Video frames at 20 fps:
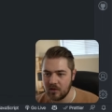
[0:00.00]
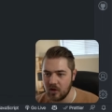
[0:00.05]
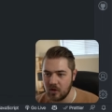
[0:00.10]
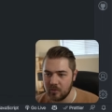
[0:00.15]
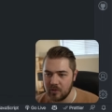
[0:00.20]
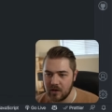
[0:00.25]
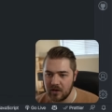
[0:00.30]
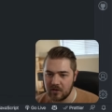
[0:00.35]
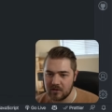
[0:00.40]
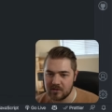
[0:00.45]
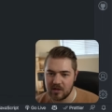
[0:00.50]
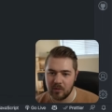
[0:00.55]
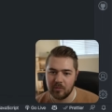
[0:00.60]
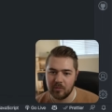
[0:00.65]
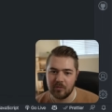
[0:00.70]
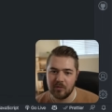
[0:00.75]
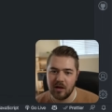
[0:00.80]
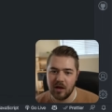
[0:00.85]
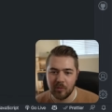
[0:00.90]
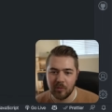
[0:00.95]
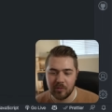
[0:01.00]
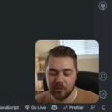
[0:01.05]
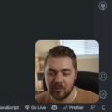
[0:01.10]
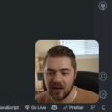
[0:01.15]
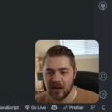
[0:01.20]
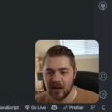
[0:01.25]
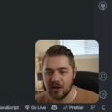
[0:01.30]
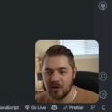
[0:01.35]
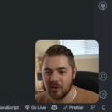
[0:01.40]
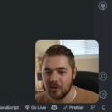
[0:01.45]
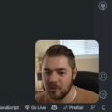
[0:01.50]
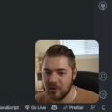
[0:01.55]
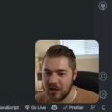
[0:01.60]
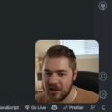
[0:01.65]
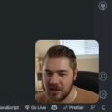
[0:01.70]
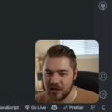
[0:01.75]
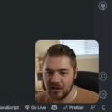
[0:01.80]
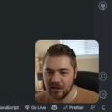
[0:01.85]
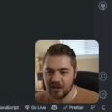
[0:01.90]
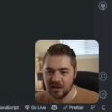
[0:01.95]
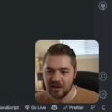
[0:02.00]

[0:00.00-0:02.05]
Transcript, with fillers: Copilot's help, helping me out already.